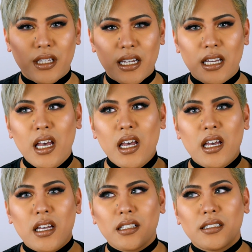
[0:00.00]
they
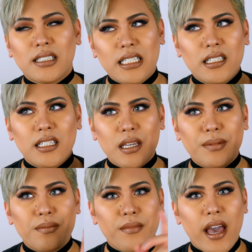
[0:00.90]
did keep
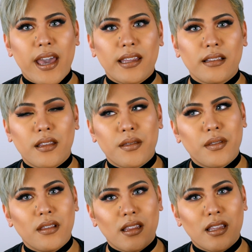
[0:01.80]
in mind
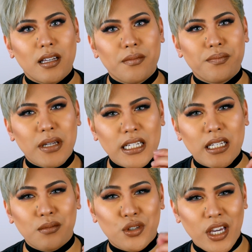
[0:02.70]
the
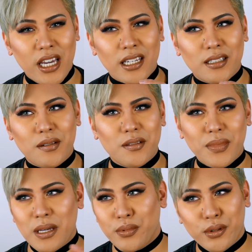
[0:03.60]
medium shade
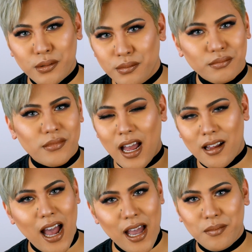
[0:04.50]
people.
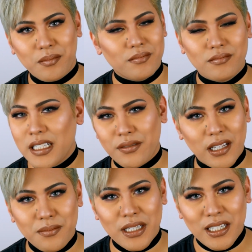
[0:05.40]
I'm
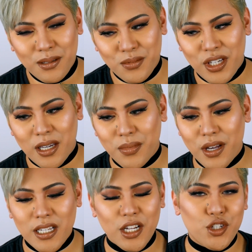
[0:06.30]
definitely a medium shade
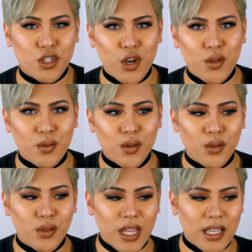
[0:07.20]
person. I don't
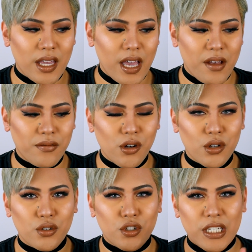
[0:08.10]
think they have
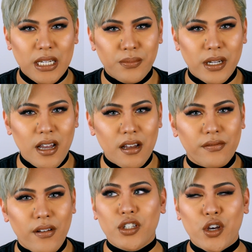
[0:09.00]
gone deep
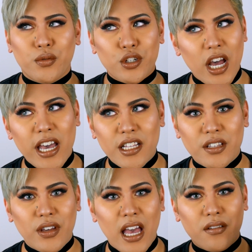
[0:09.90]
enough. So Rodial,
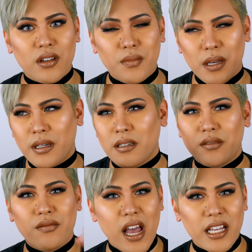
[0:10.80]
if you haven't, maybe
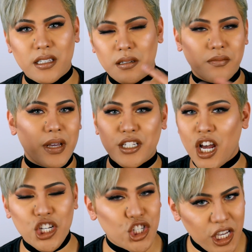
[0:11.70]
invest, make
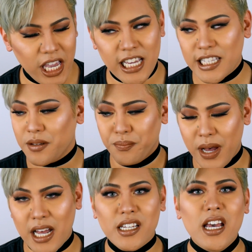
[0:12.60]
dark shades.
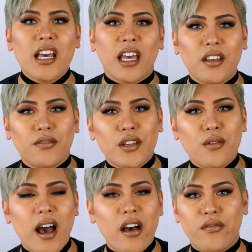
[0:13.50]
But if
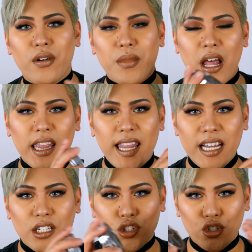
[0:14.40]
you are from
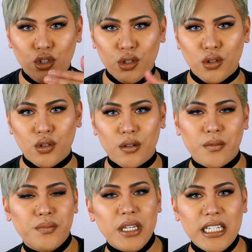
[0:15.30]
light to
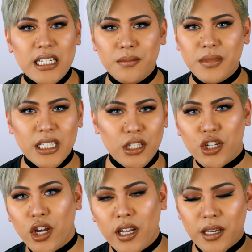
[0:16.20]
medium skin
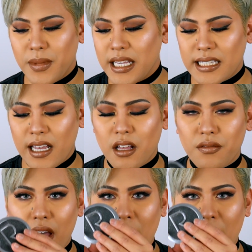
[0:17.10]
tone like myself,